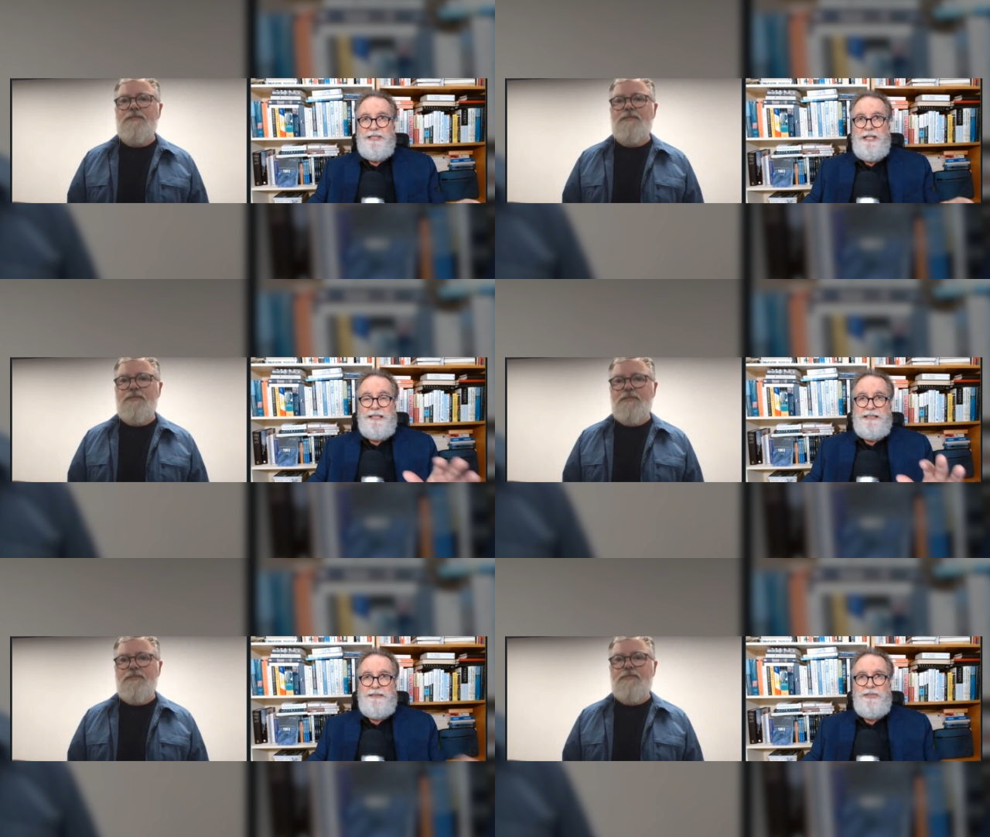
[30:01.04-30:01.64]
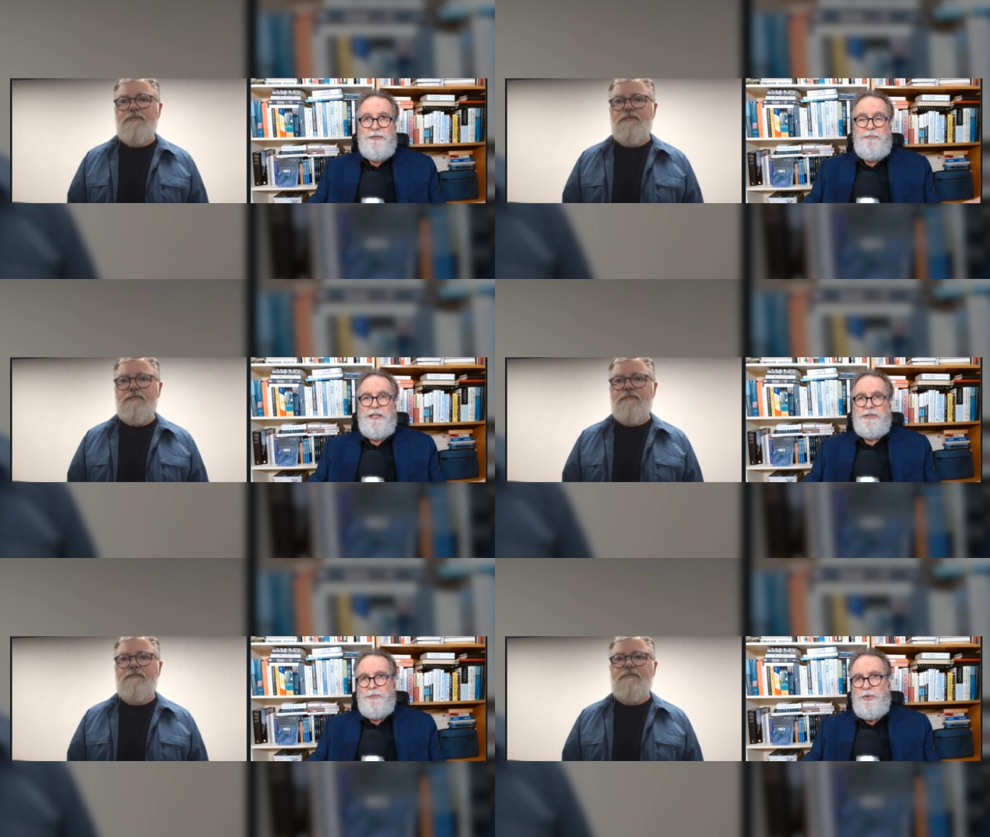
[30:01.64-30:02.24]
Speaker 1: and I could give you a
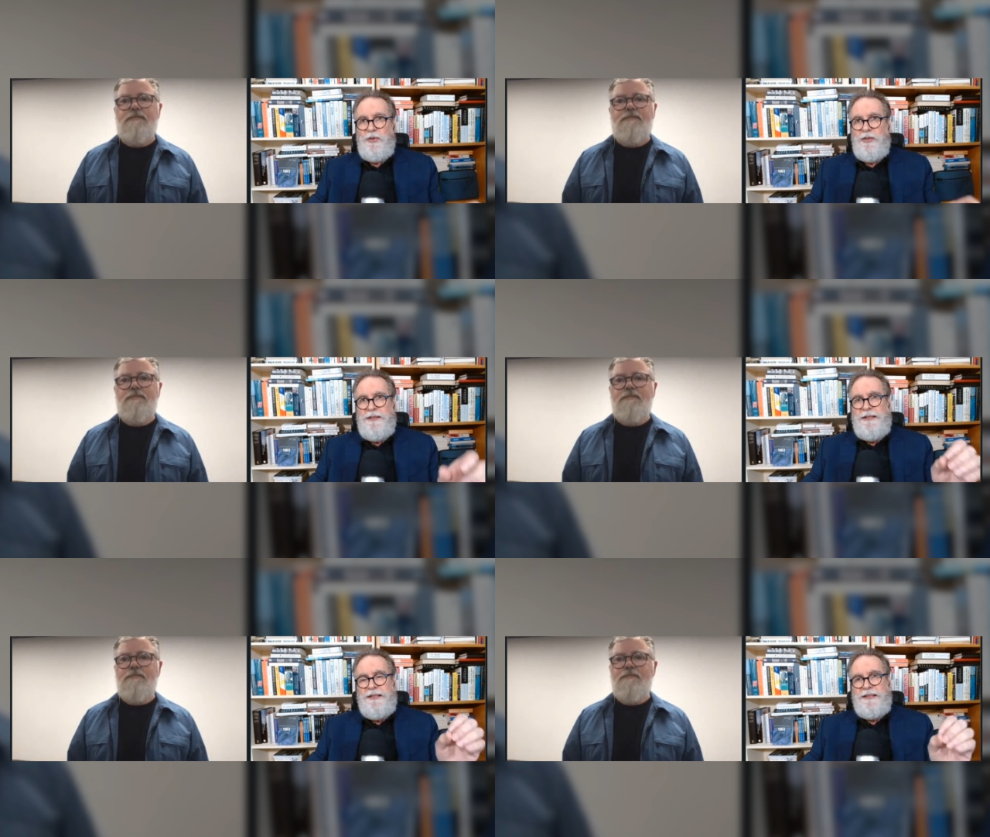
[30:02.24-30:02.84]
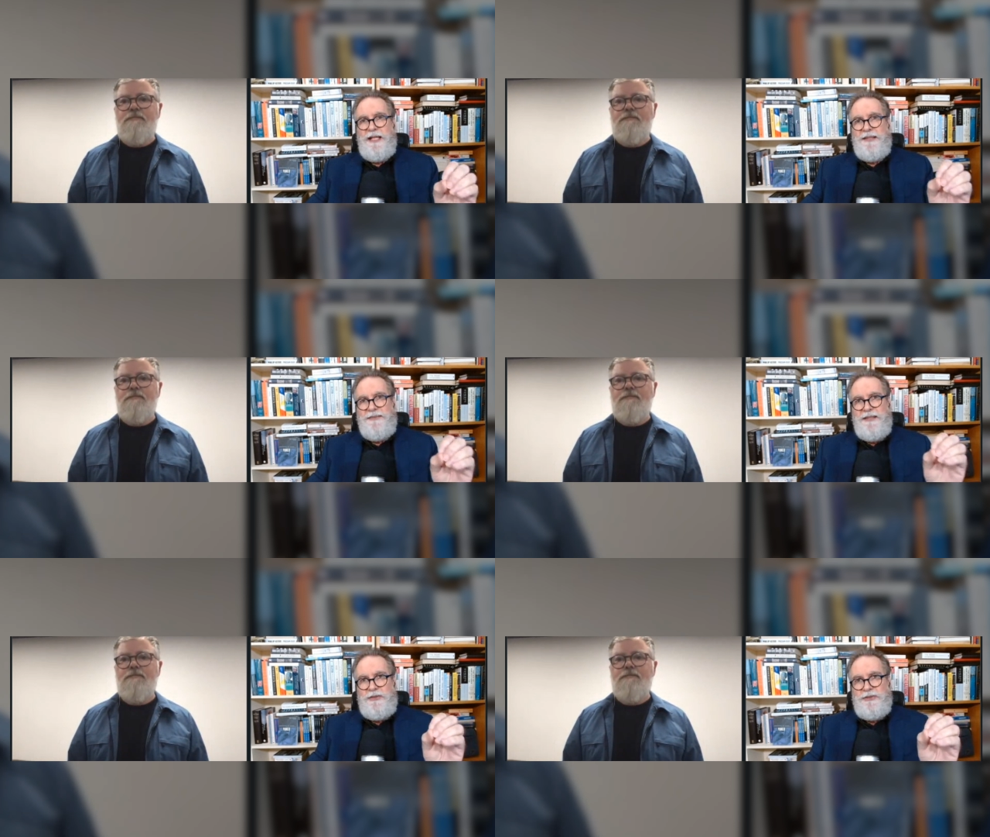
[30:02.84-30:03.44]
bunch more that I
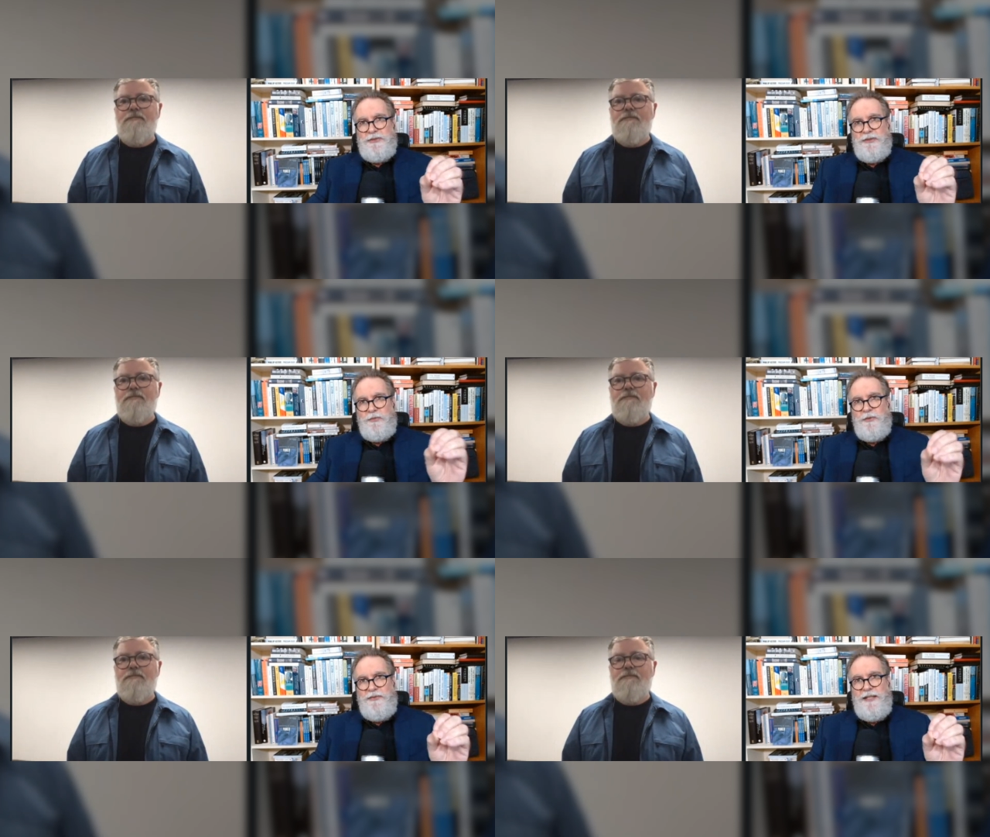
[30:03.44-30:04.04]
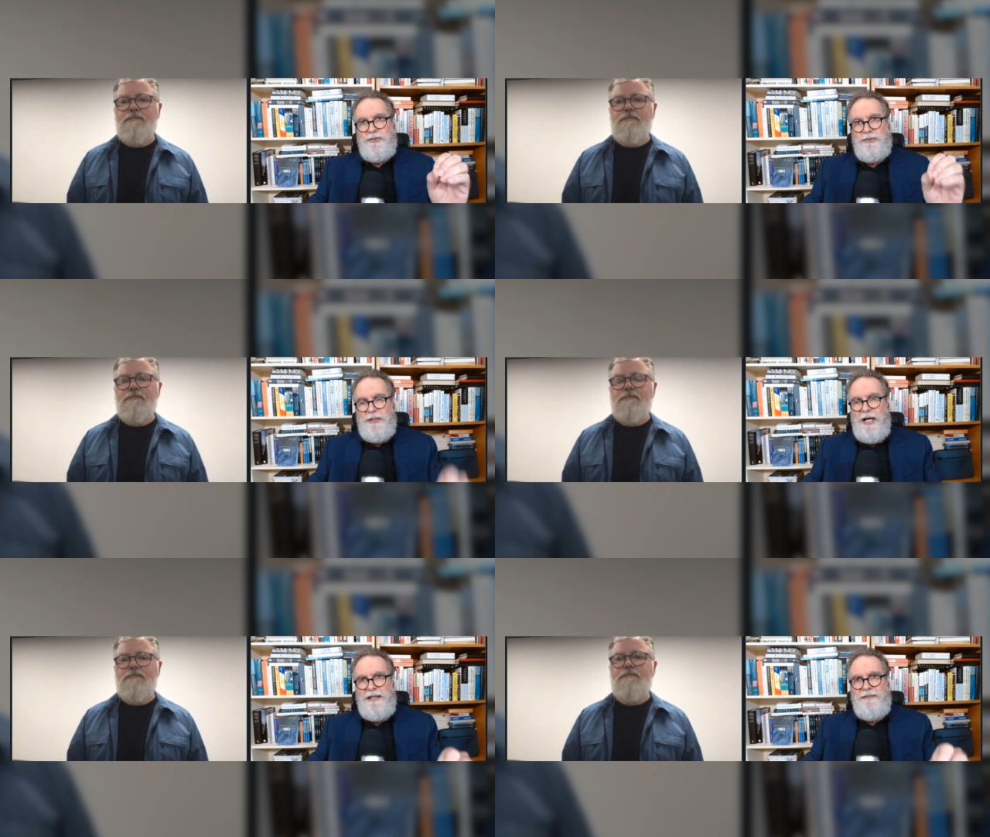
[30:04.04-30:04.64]
think should, would then
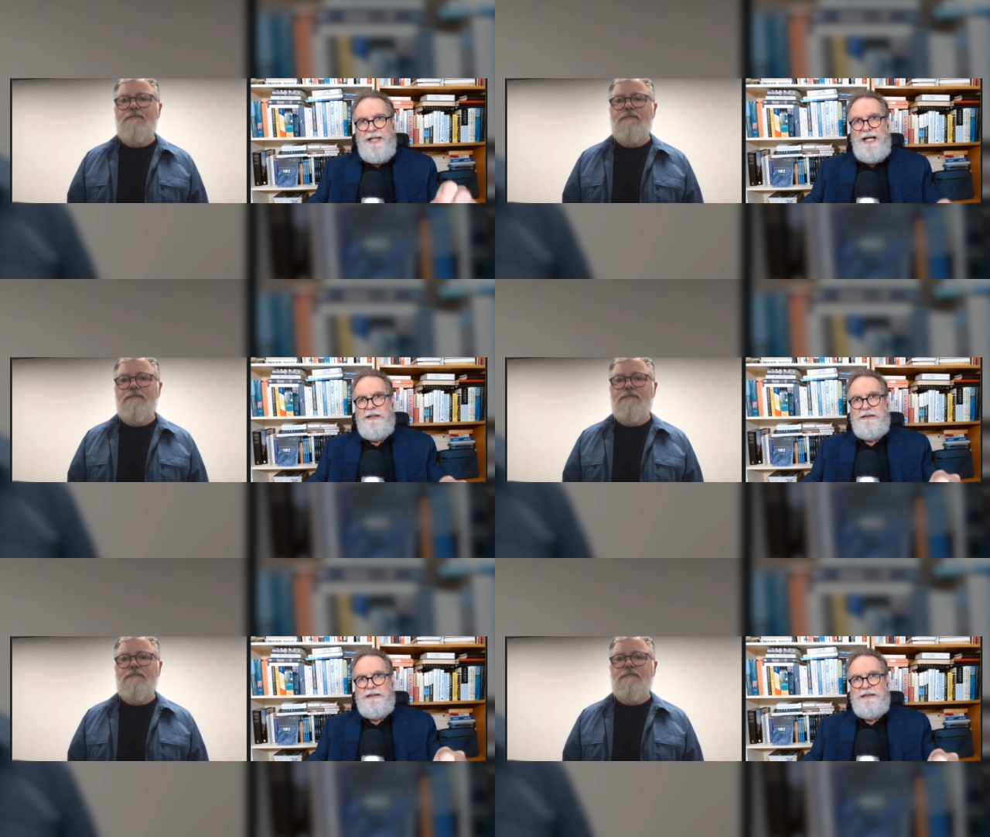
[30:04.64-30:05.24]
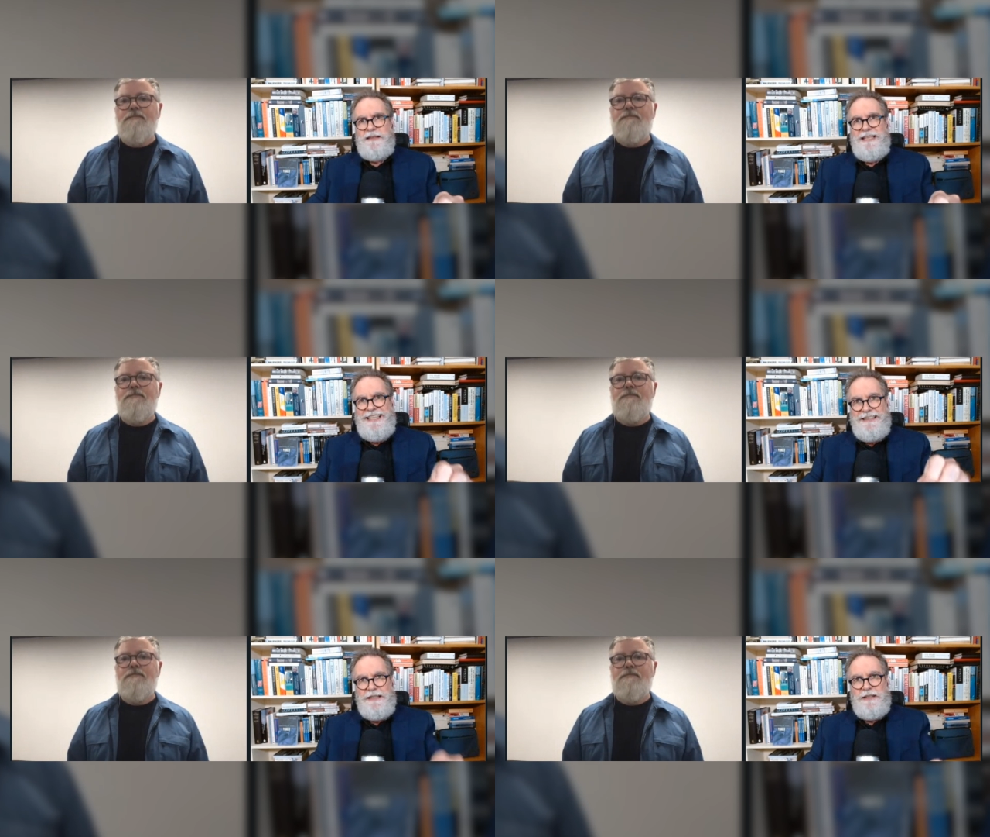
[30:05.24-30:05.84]
drive our
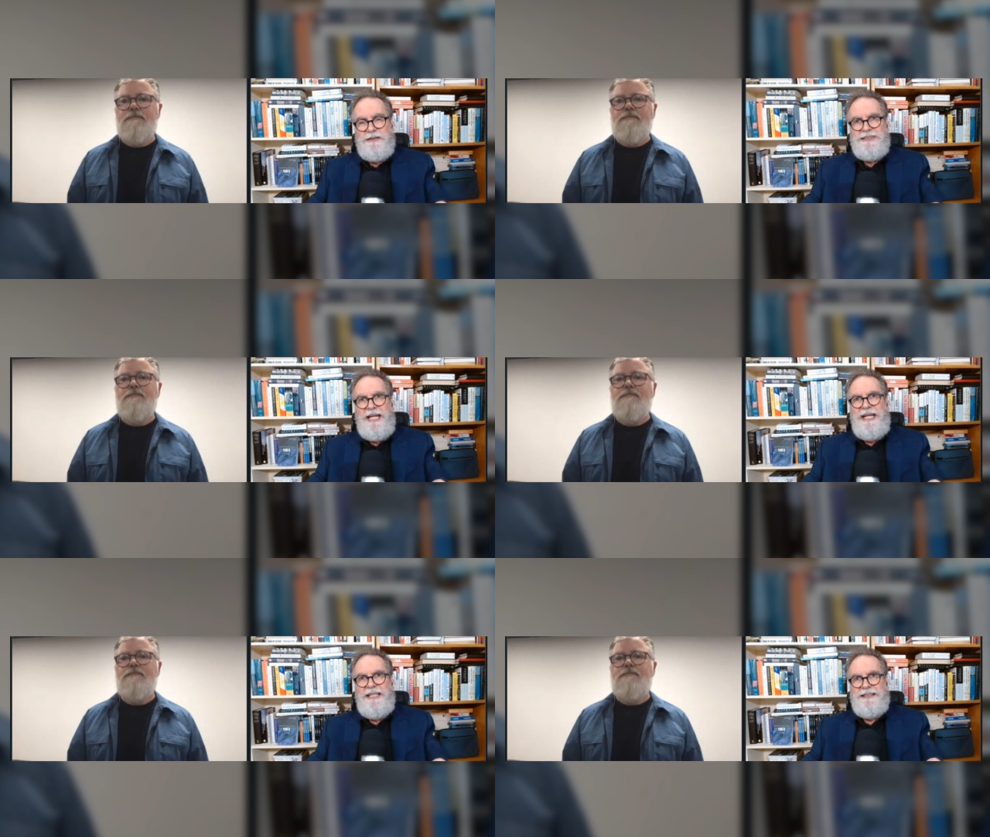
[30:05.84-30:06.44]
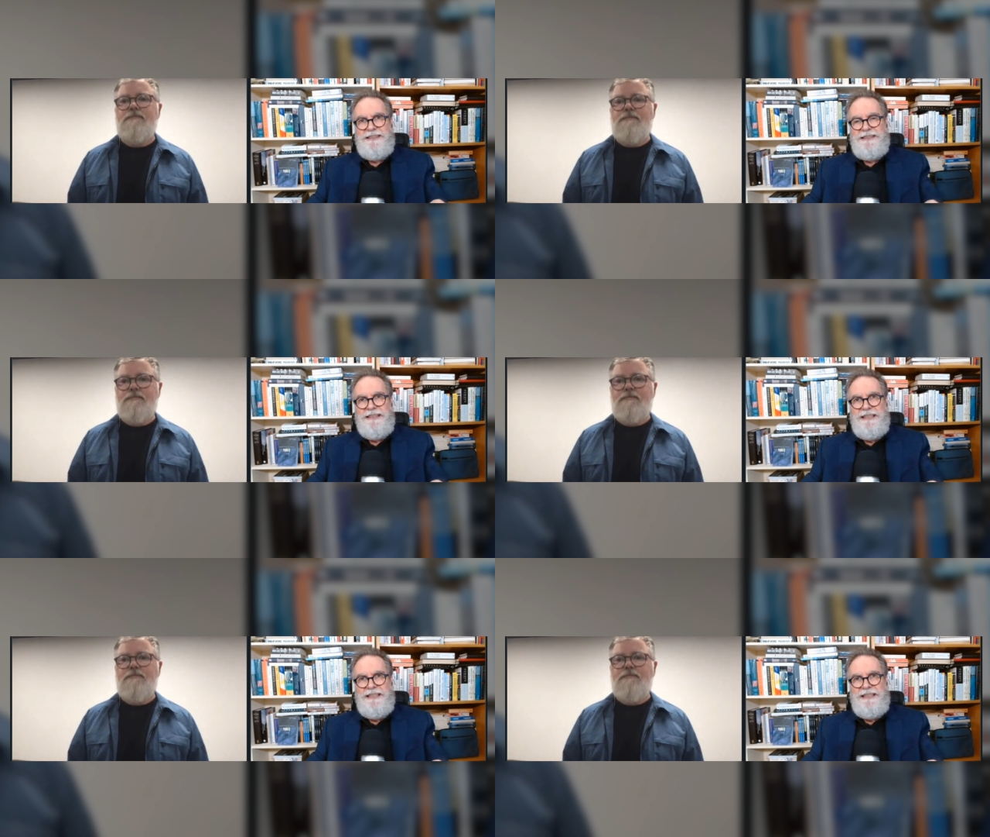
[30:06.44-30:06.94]
ethical standards.